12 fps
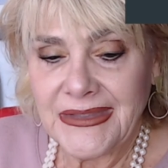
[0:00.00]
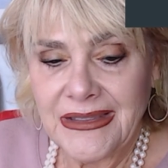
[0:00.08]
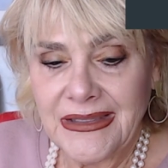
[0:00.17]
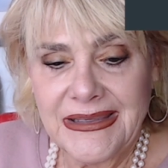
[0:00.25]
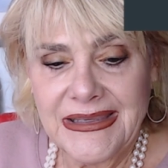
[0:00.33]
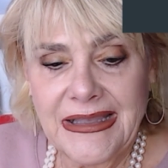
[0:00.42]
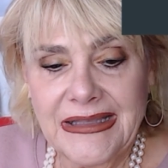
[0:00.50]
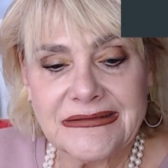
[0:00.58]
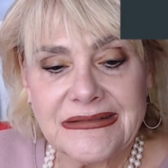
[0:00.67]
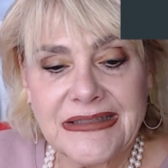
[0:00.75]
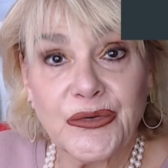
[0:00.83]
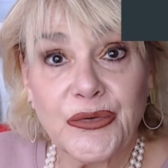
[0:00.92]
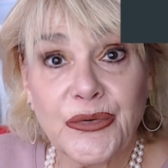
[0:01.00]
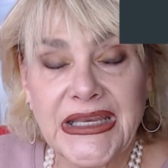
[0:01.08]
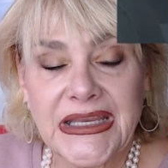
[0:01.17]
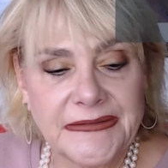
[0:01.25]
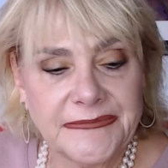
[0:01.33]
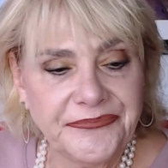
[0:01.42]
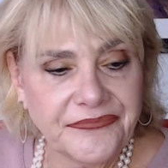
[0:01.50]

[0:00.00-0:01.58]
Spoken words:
Yeah, that's what we need.